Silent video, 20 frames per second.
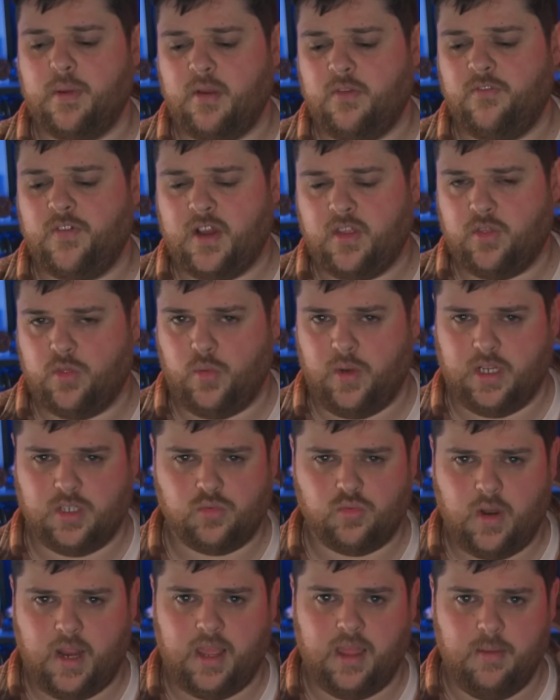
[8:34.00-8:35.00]
it a big fat three.
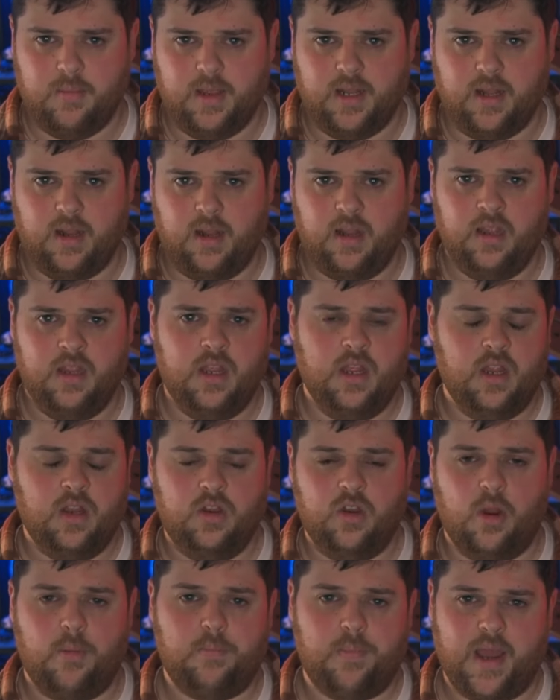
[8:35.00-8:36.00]
It's right in the middle.
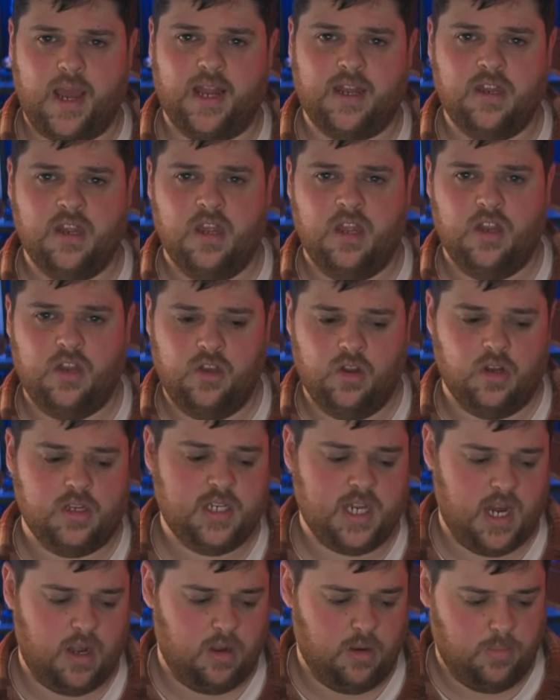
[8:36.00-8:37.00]
Not bad,
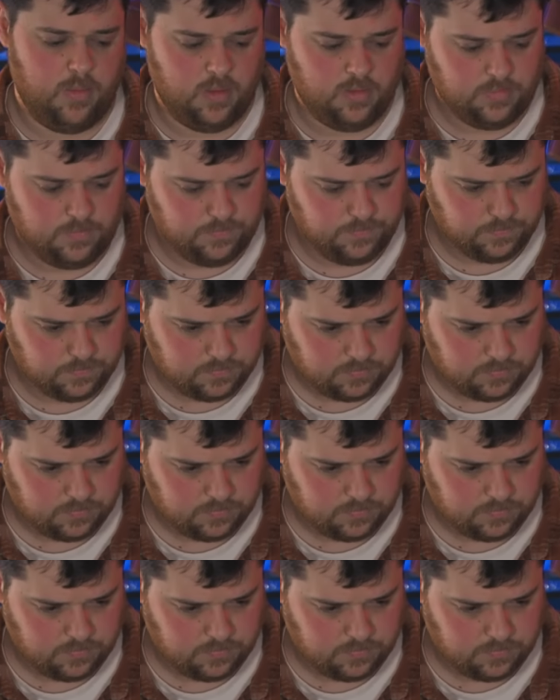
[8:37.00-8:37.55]
not terrible.